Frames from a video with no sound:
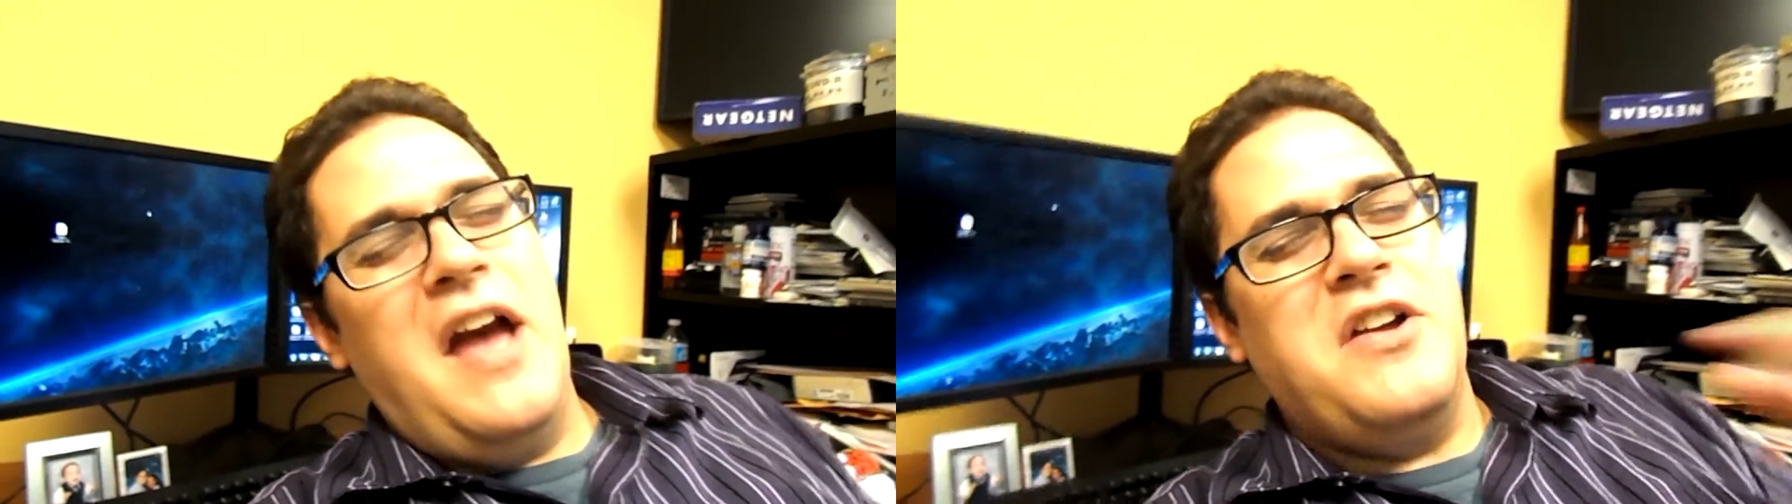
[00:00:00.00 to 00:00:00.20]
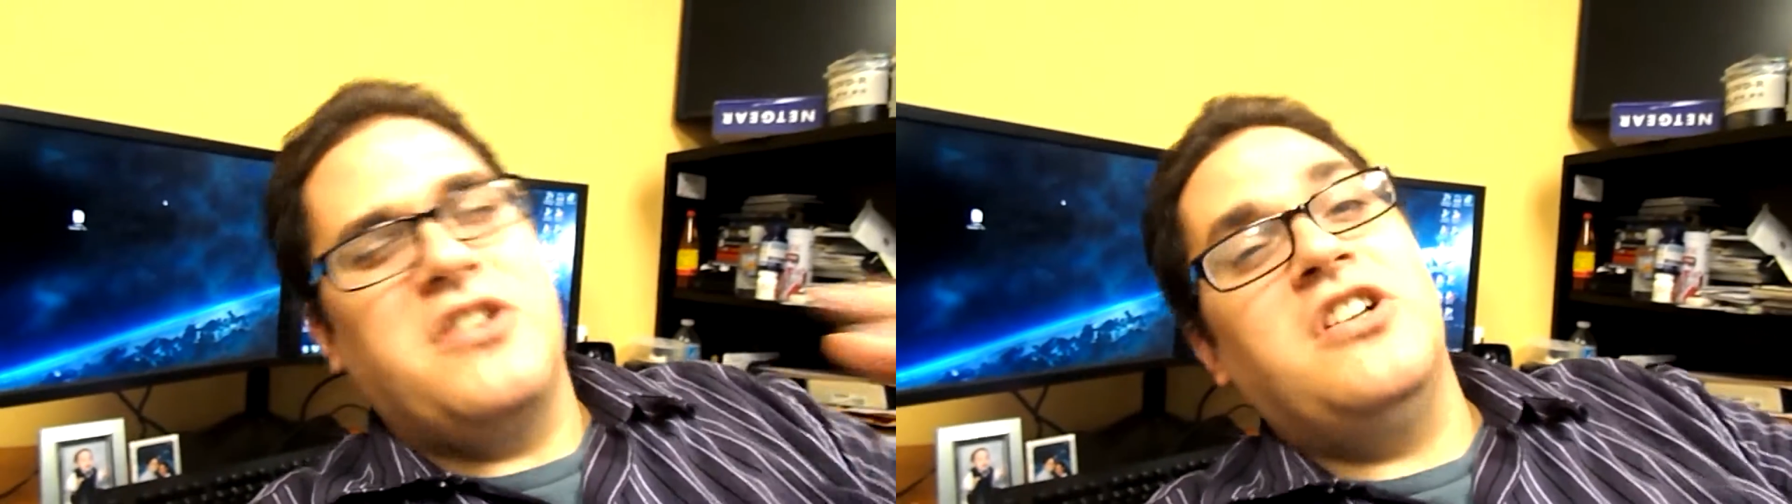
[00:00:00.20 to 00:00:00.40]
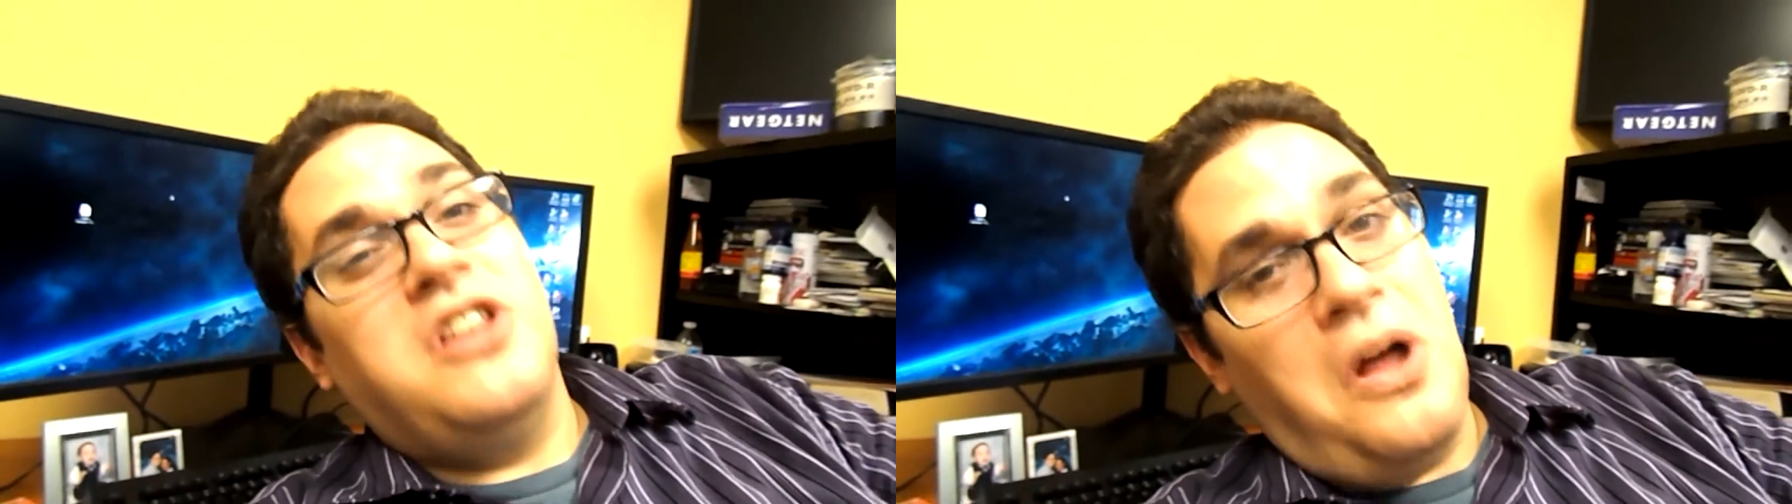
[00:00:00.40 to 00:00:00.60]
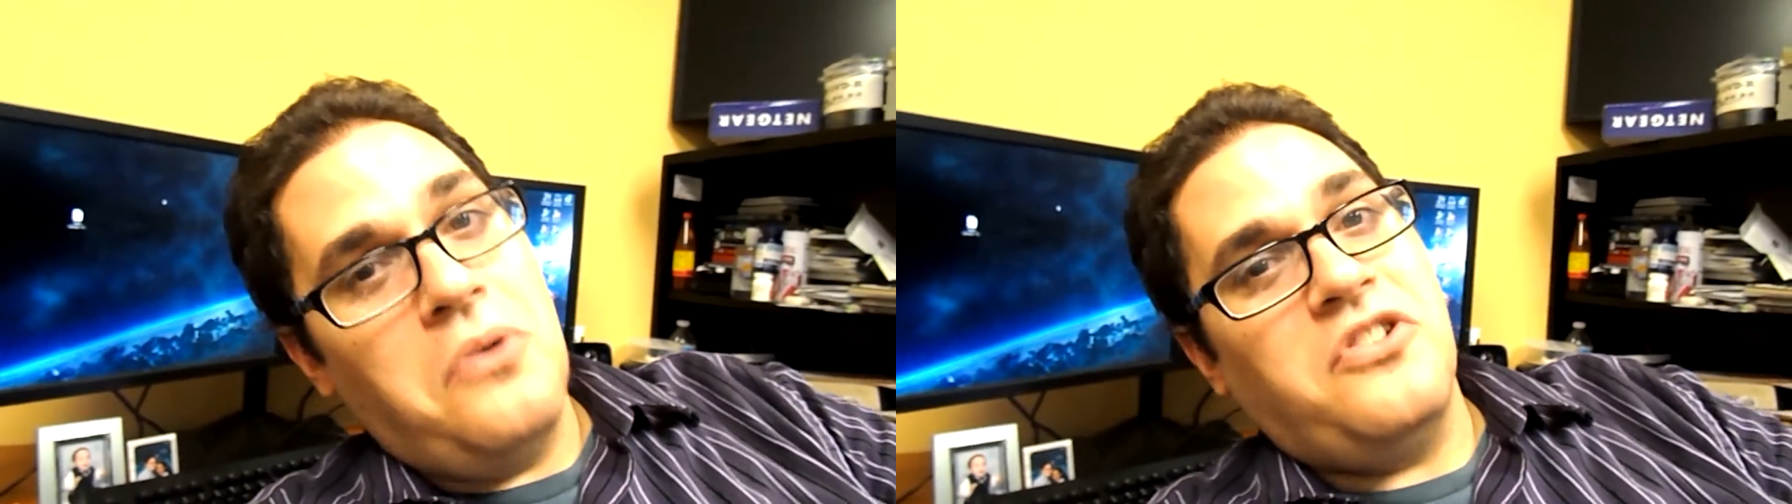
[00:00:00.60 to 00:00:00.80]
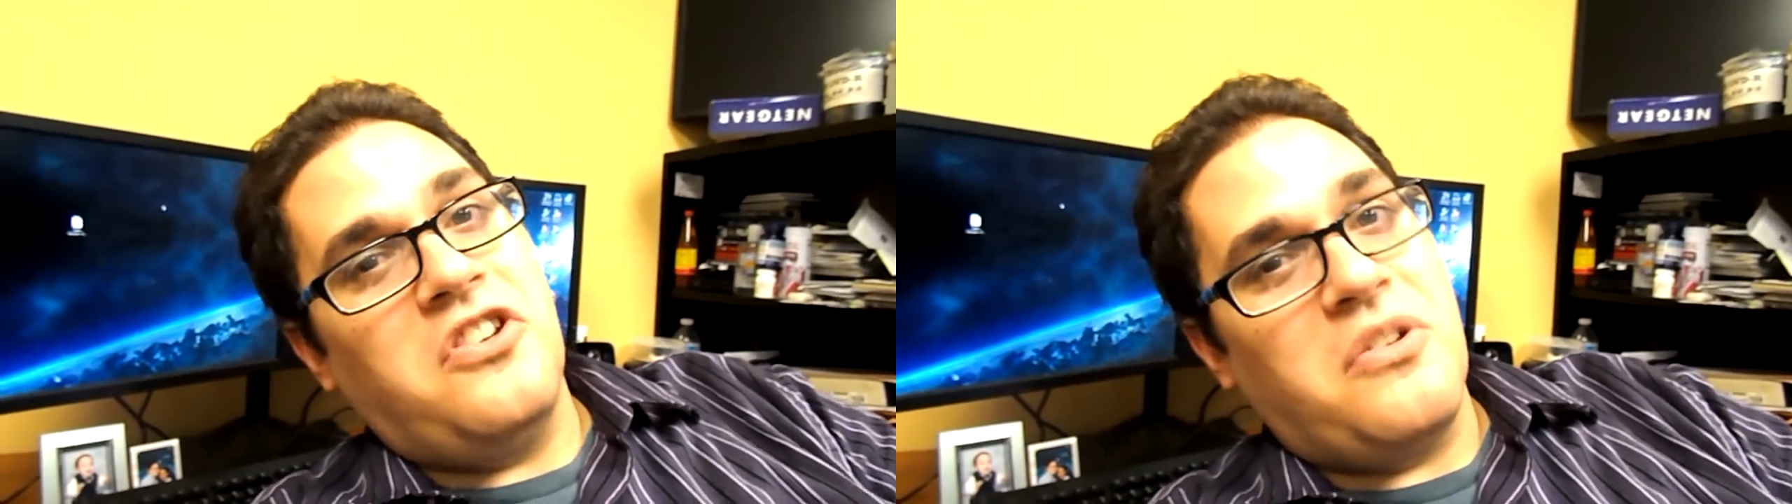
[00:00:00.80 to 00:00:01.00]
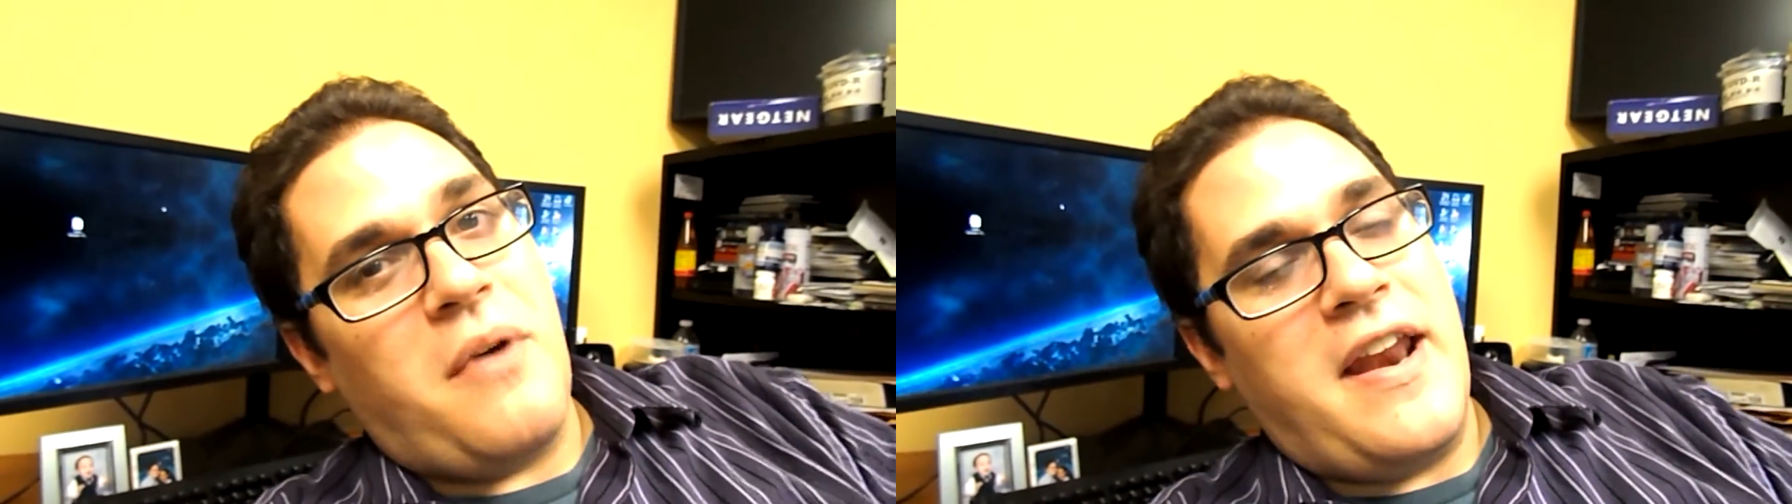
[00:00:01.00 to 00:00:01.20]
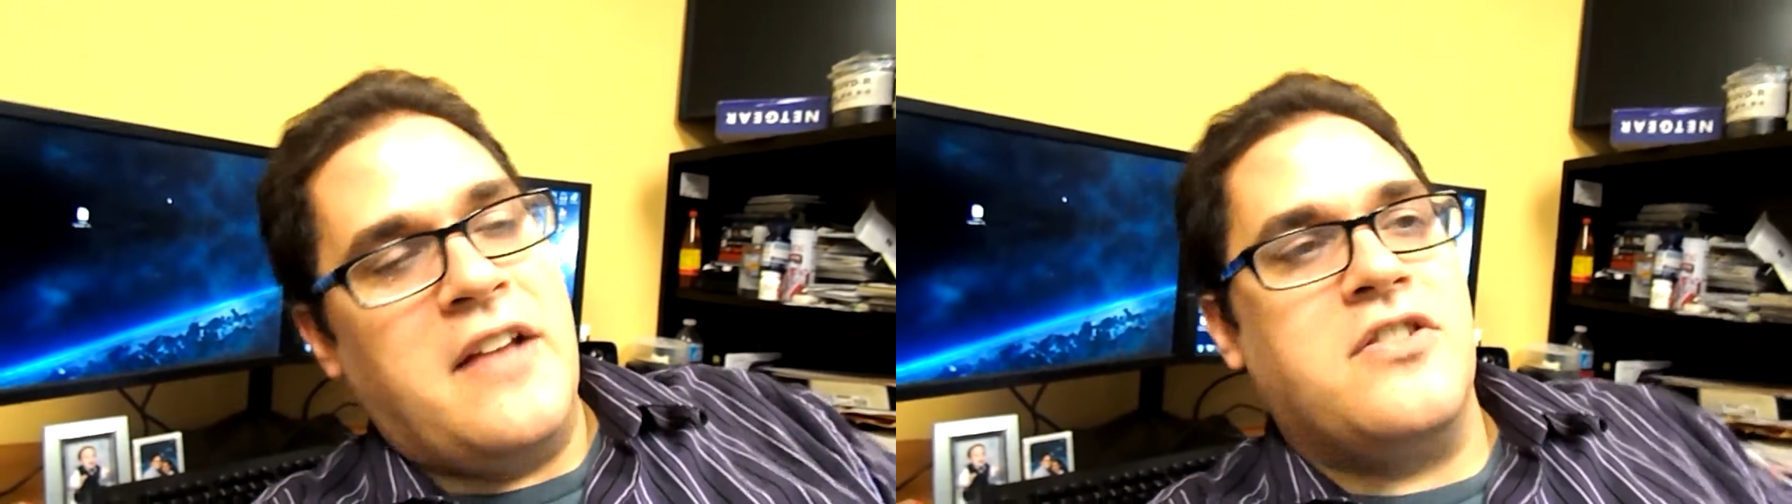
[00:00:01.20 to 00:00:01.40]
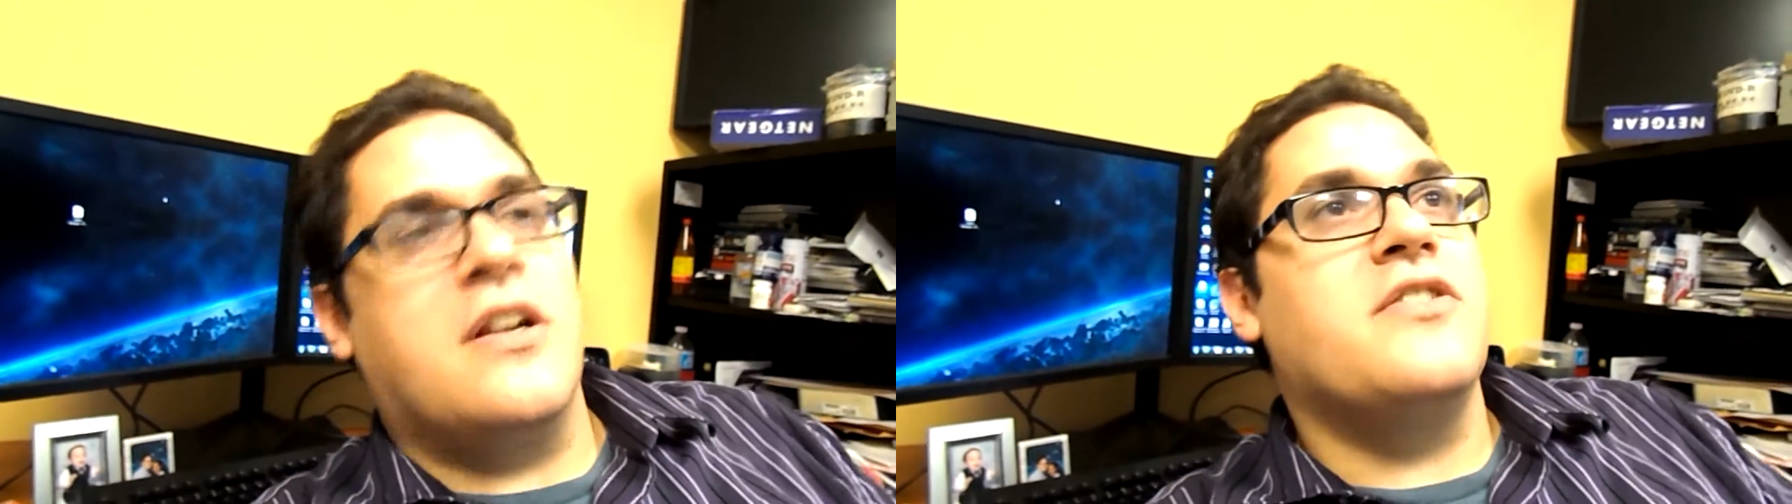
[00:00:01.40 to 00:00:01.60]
yeah, you're close to the right answer,